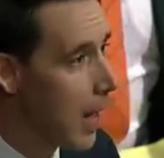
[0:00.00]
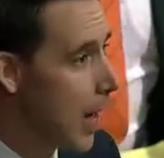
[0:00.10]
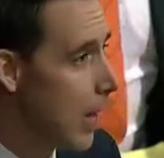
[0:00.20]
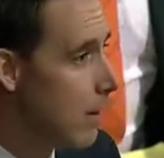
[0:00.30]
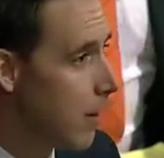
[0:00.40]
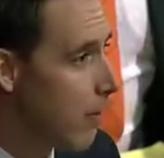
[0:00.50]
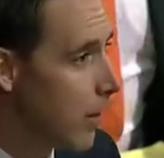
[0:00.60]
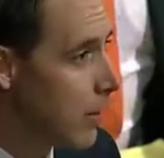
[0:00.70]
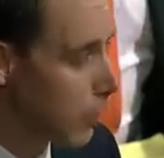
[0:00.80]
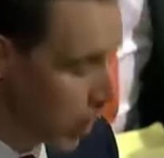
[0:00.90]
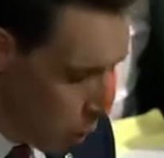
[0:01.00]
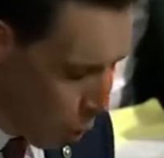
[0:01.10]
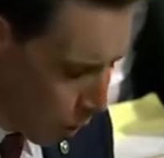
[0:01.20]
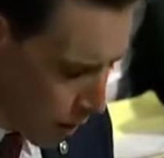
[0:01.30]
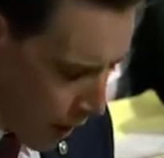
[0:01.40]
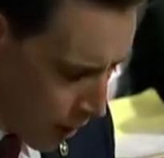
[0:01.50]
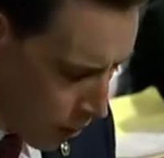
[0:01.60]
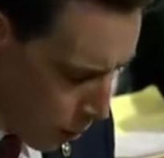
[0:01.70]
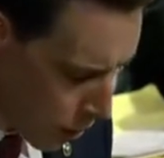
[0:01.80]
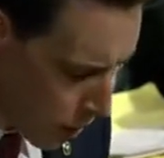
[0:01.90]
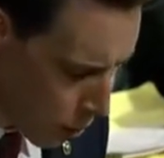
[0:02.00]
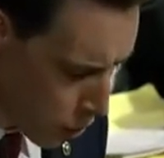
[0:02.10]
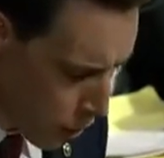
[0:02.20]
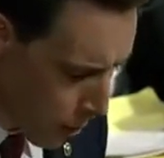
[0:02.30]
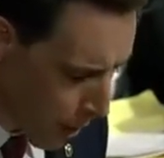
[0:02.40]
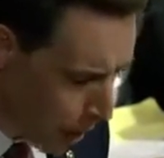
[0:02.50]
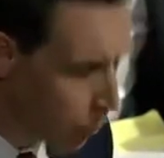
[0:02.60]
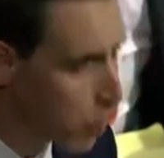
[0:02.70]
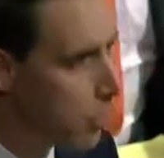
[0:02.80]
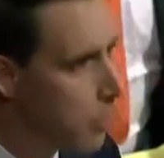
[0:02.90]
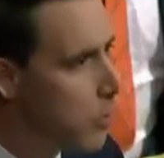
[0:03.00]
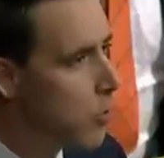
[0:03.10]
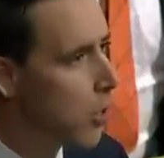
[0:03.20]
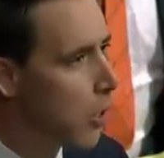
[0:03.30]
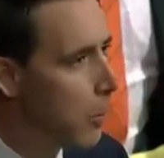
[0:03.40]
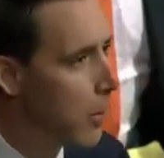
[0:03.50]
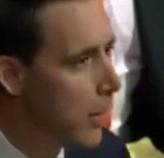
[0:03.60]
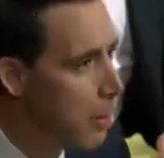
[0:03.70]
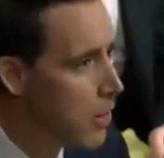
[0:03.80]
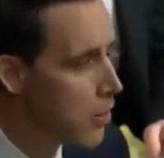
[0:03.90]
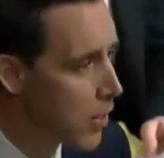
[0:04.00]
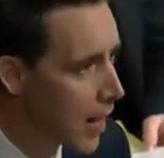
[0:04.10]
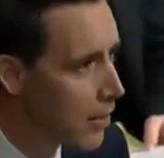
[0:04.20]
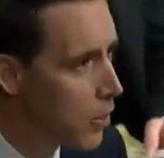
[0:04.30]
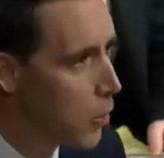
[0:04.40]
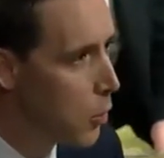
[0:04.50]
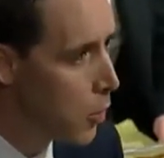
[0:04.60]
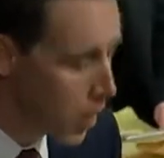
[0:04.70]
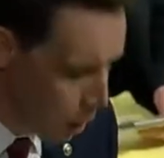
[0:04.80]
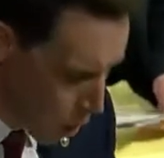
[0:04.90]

and effectively coordinate their censorship efforts. So, Mr. Zuckerberg, let me just ask you